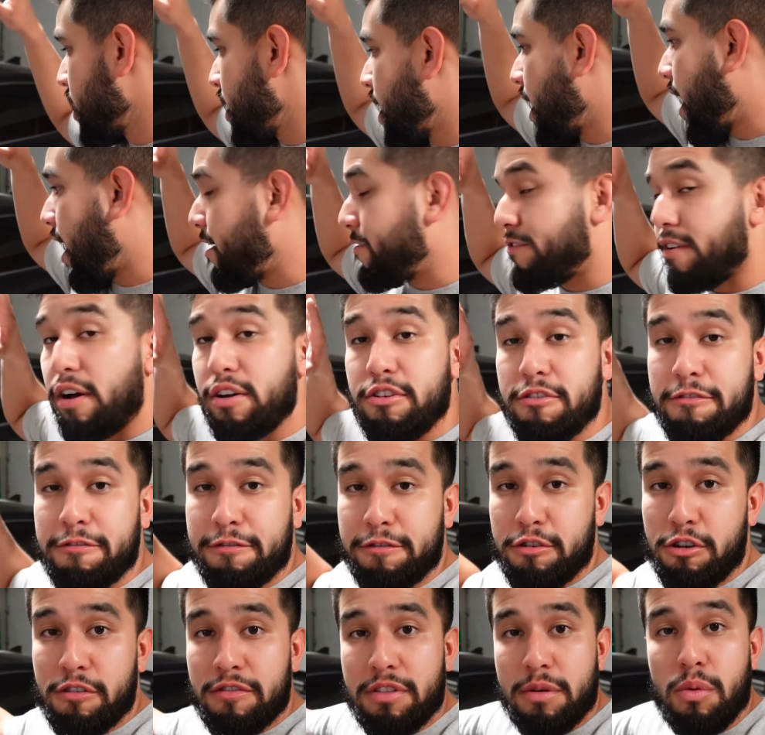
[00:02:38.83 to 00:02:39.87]
I found a
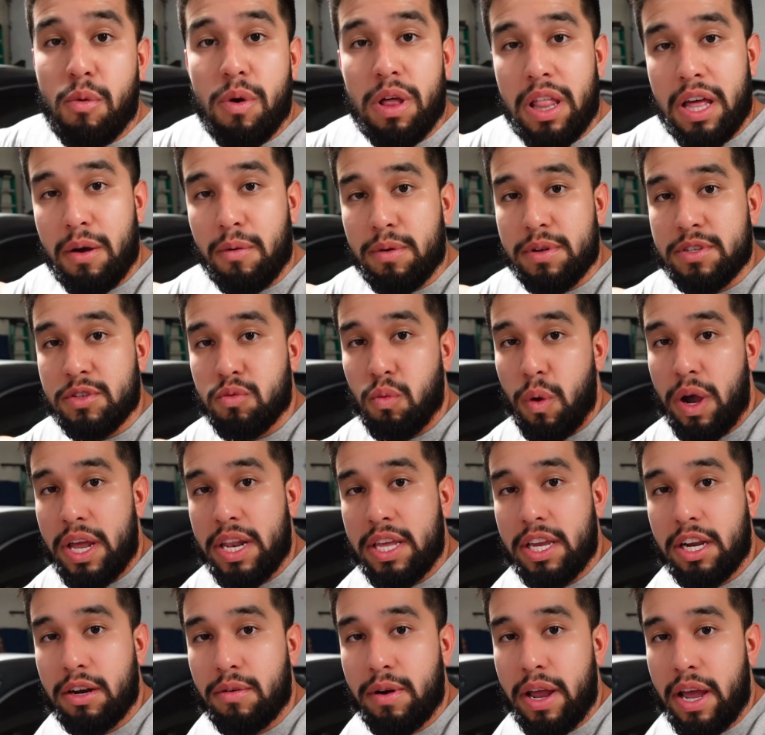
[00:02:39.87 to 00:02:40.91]
few of them while I was
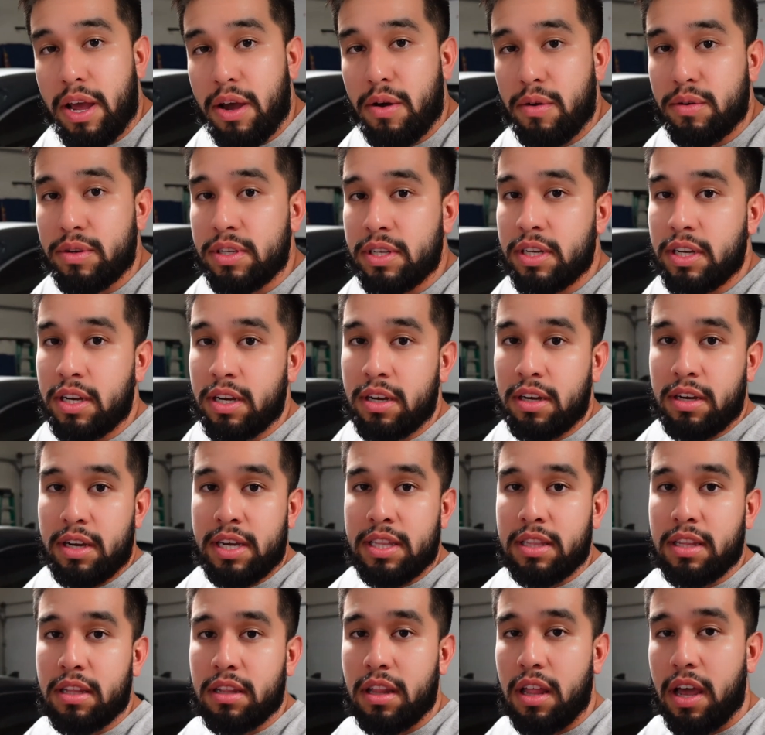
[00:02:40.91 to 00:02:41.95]
waiting around
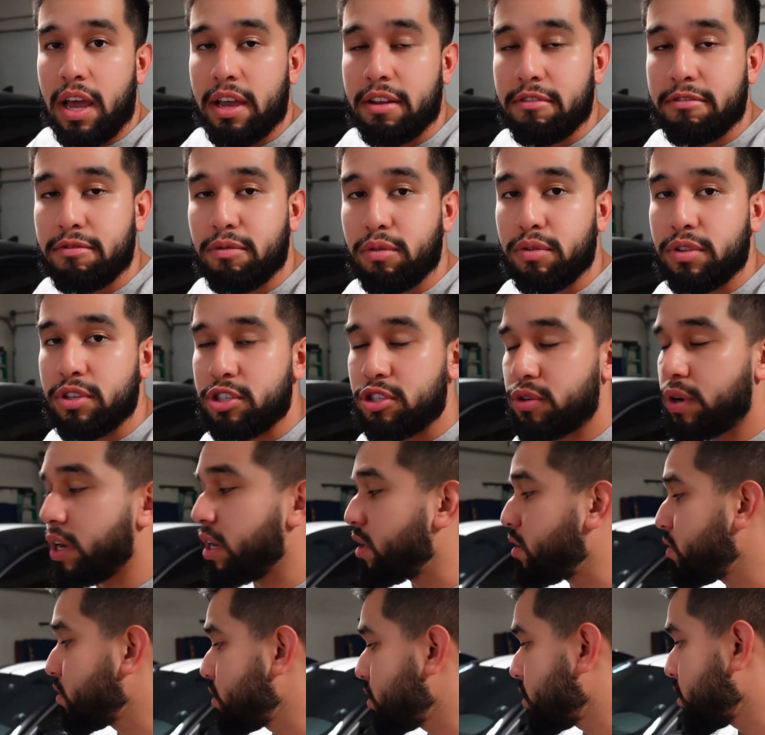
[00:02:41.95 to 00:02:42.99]
in the line for the
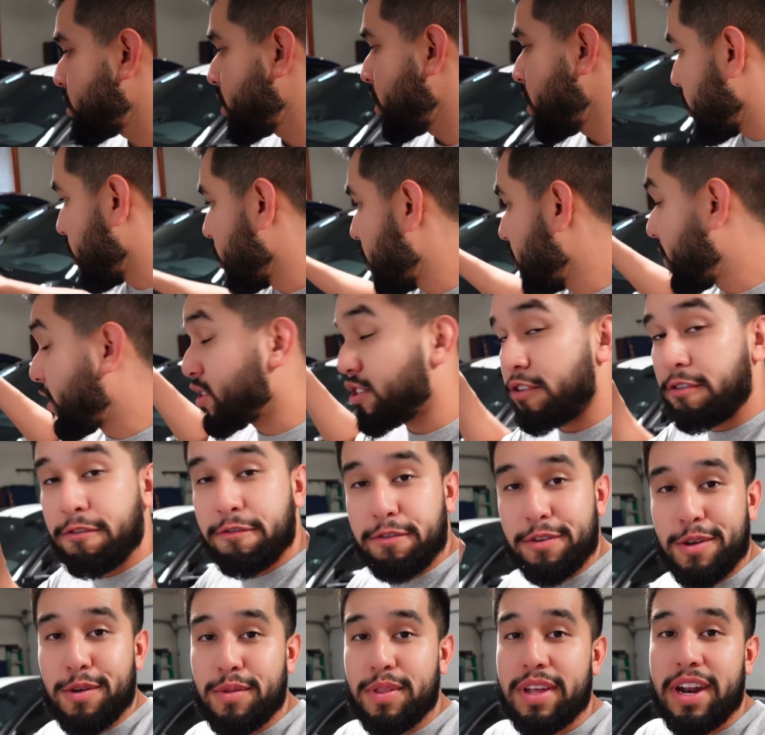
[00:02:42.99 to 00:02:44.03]
trails. There's a
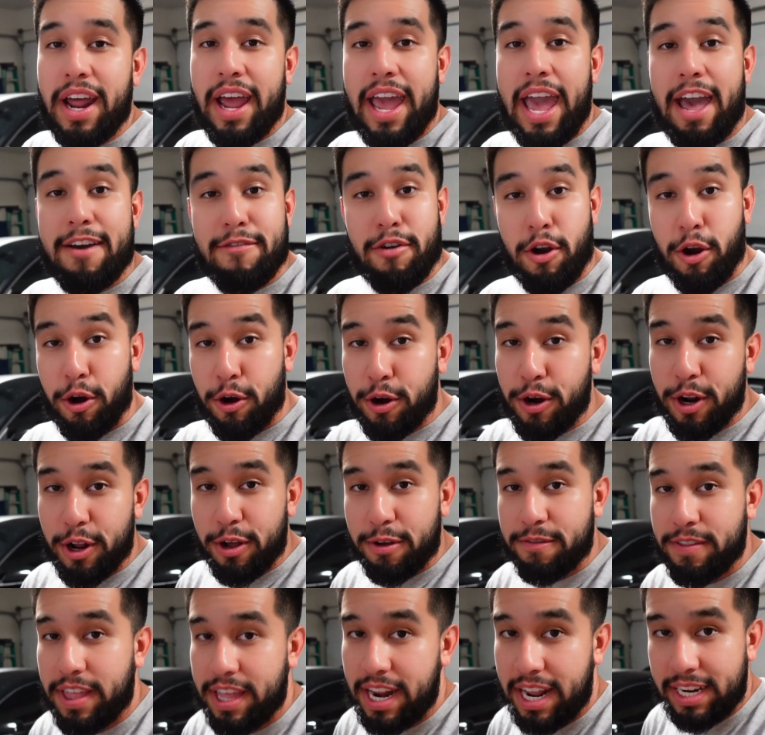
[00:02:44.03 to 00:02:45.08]
few that I have heard
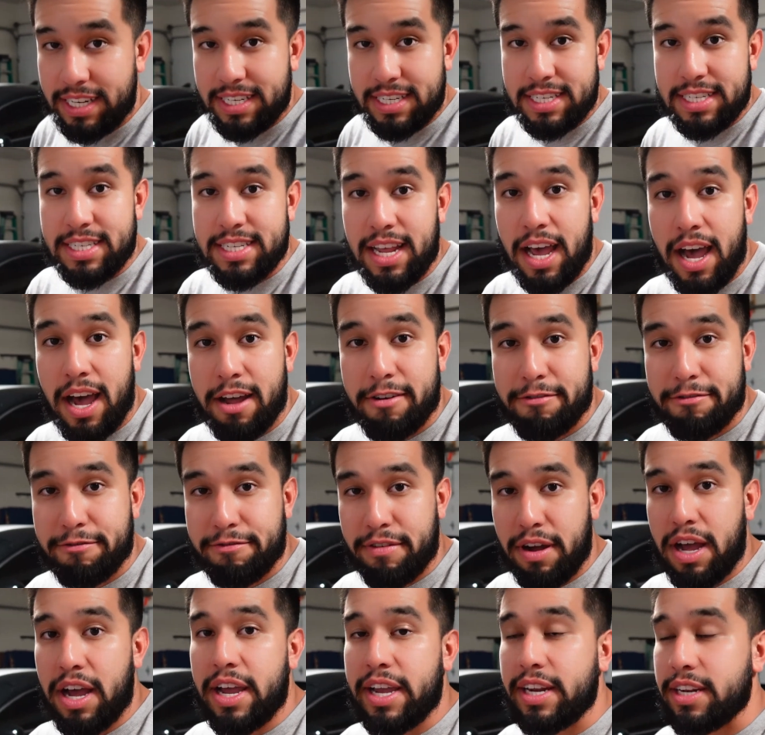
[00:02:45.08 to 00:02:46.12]
of that I did not
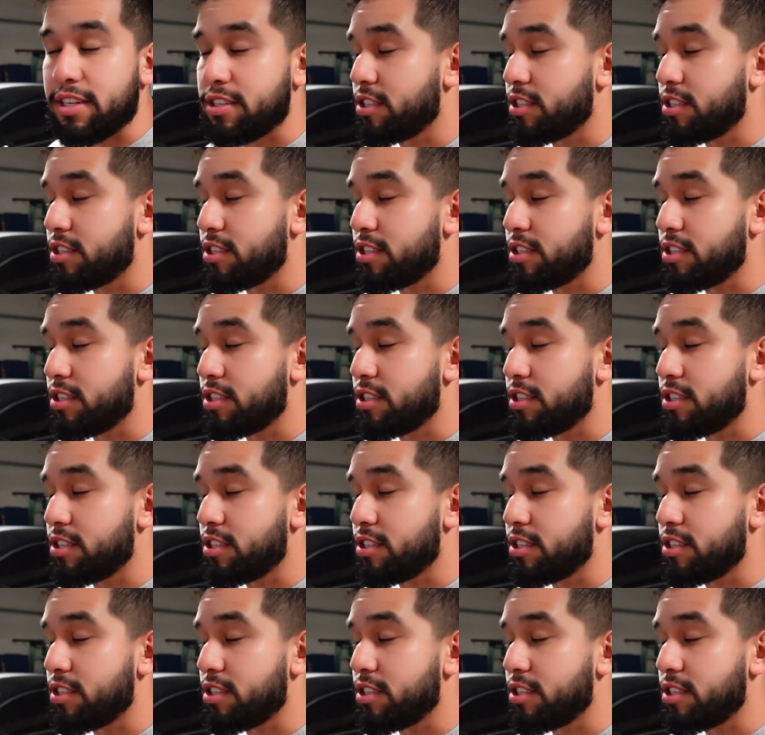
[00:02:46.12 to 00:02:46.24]
find.